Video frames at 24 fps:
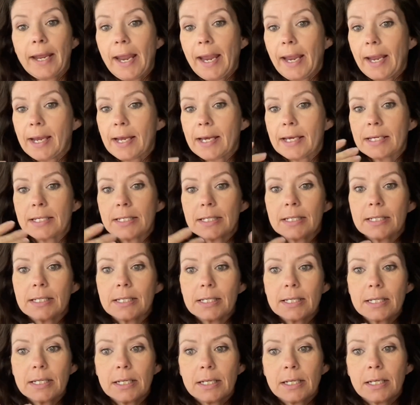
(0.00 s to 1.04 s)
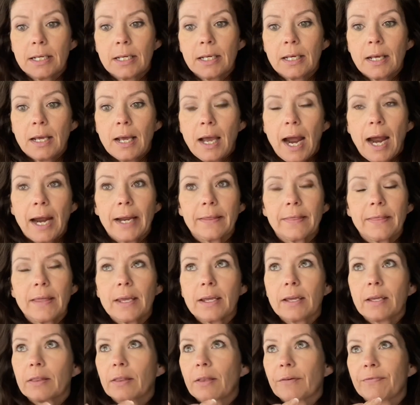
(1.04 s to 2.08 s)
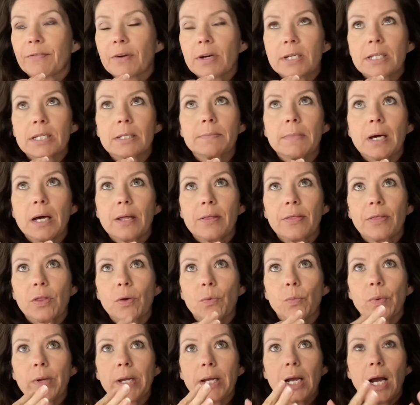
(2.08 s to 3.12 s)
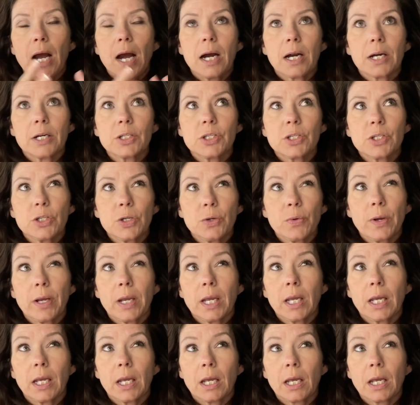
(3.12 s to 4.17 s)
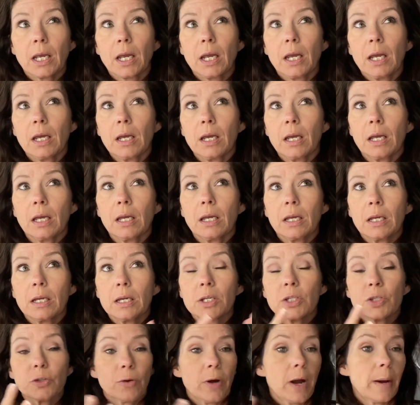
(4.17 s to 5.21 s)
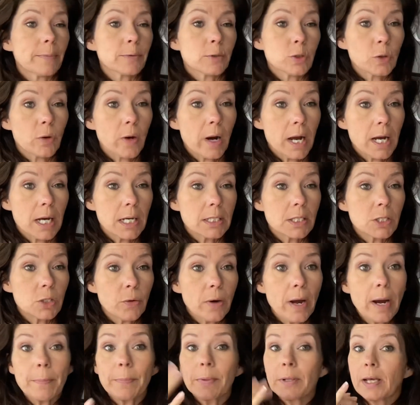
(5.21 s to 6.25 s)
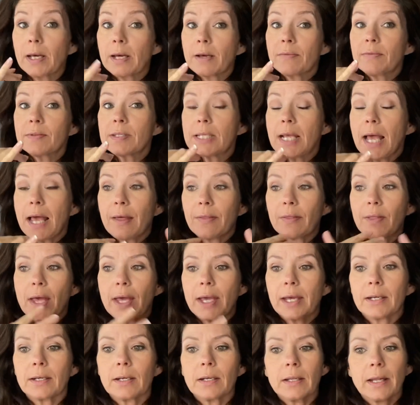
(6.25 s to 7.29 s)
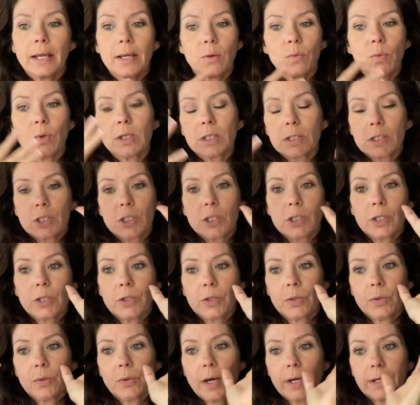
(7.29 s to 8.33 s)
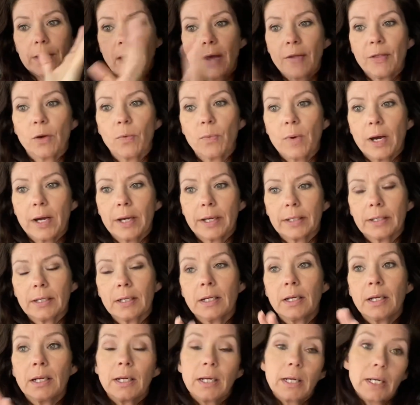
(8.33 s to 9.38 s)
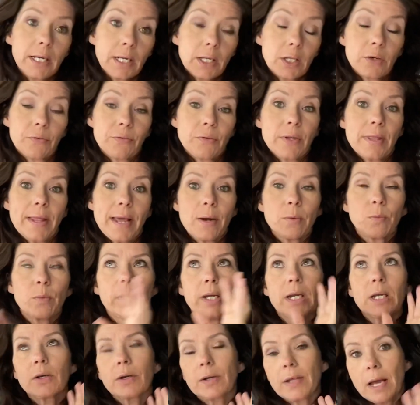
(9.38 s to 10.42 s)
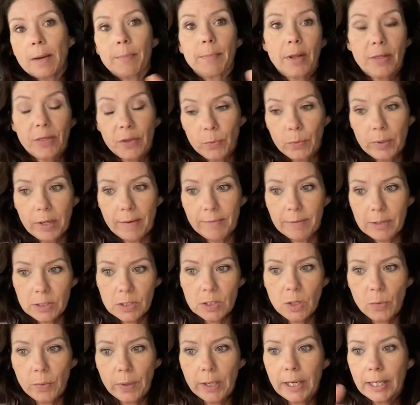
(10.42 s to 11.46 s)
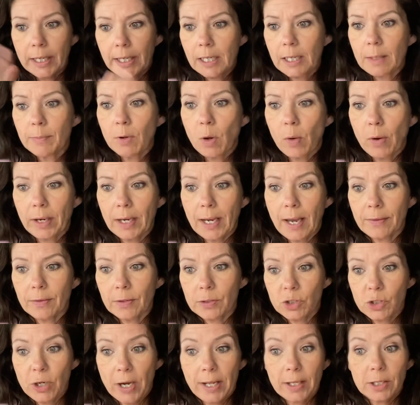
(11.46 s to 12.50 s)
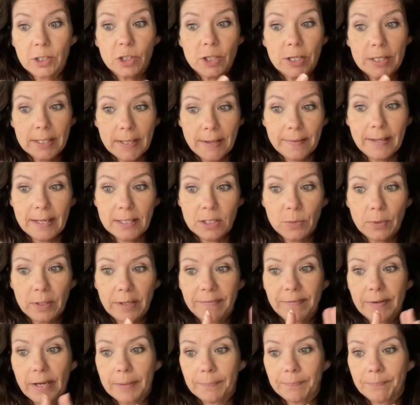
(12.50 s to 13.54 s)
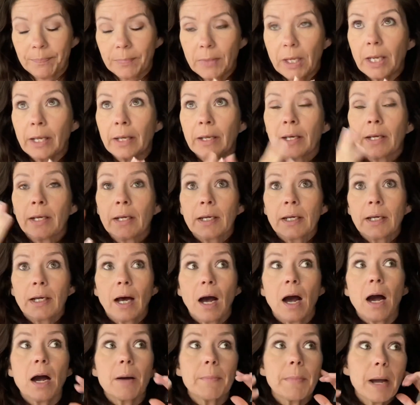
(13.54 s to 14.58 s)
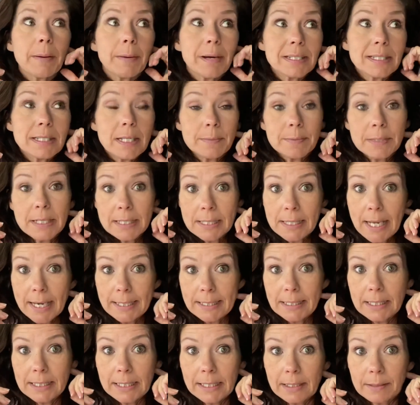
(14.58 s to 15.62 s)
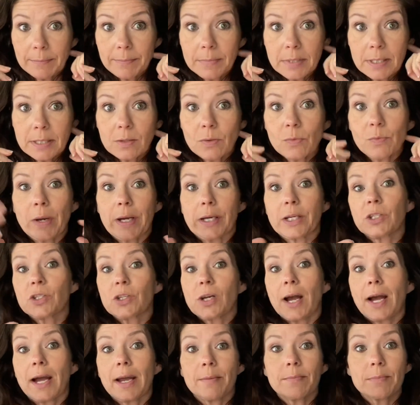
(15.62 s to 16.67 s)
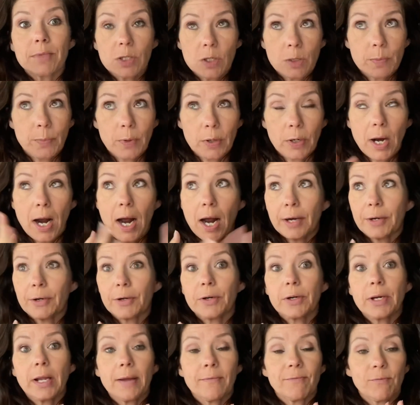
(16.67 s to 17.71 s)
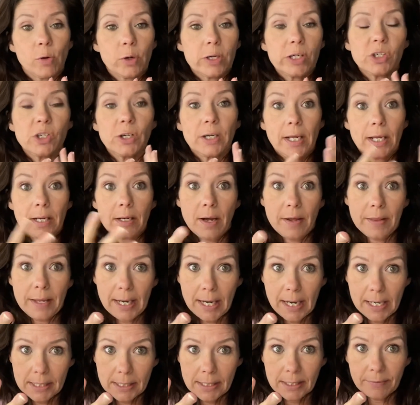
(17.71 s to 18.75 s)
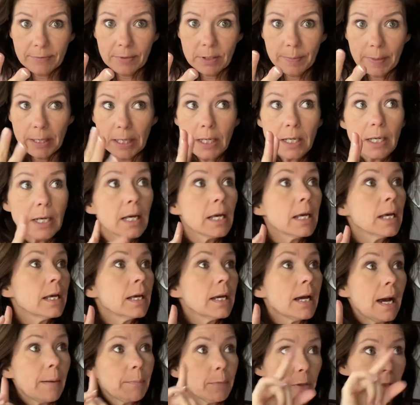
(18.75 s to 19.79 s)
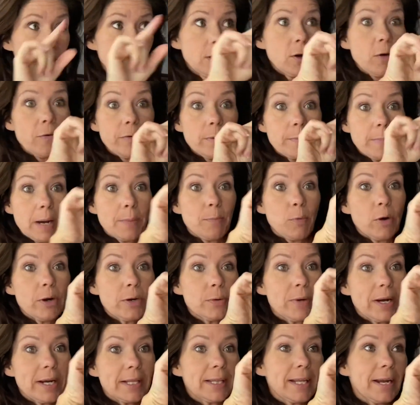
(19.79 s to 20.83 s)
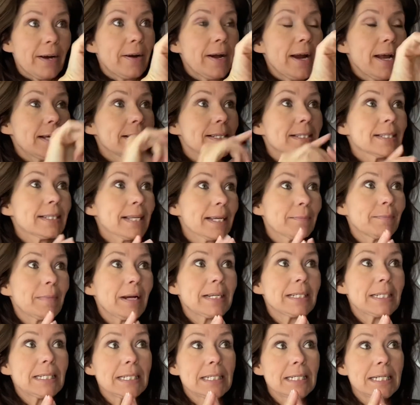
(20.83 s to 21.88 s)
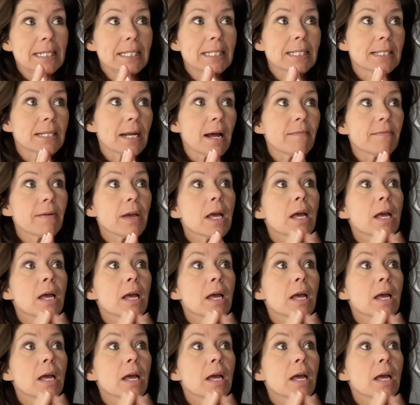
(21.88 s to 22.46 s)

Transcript: And I think the first month we are doing Scrap Squad scrap lifts, and then like we'll do another one either for that week or that month or whatever. So we're going to keep going on those challenges, and that's really fun. I'm on some design teams, which I'm super honored and fortunate and all that kind of stuff to be. I'm looking over at my board right there, has like my DT stuff.